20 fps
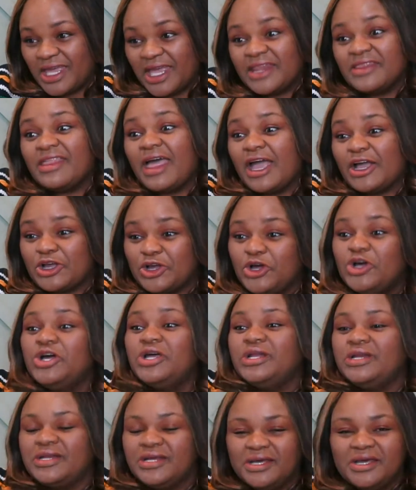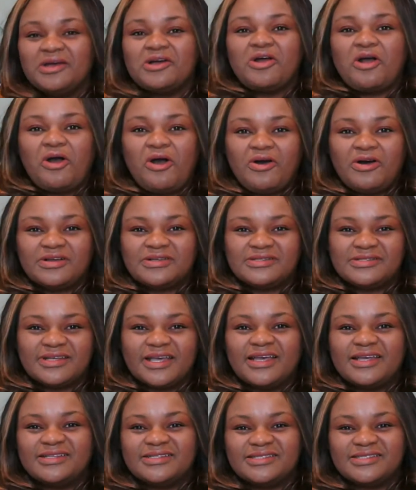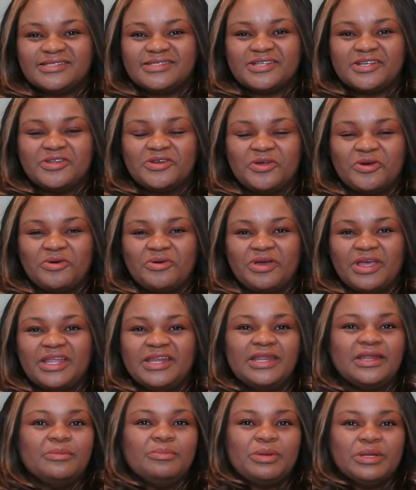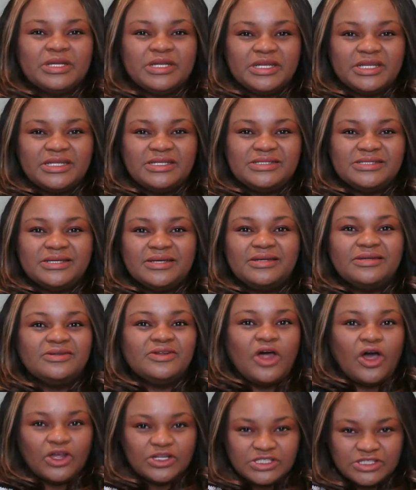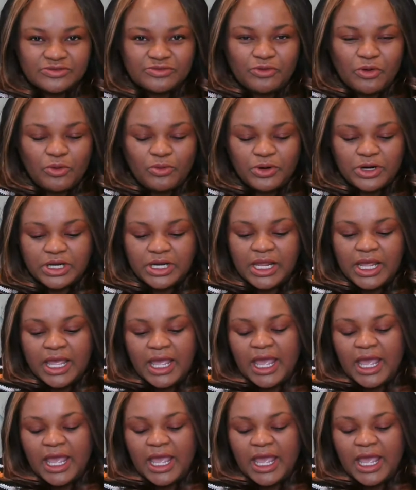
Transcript: and that could cause us, an inability to launch forward.